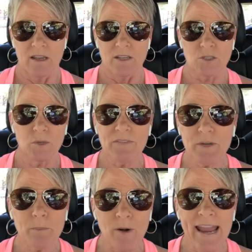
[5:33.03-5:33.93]
So if you're
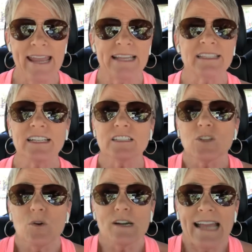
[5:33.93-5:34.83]
praying, dear
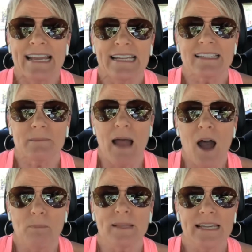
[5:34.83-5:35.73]
Lord, I need some
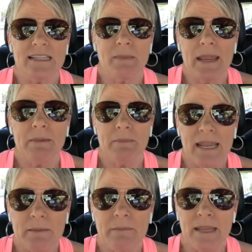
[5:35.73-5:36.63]
help, please,
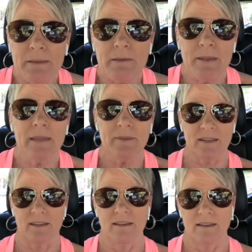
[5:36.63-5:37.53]
maybe.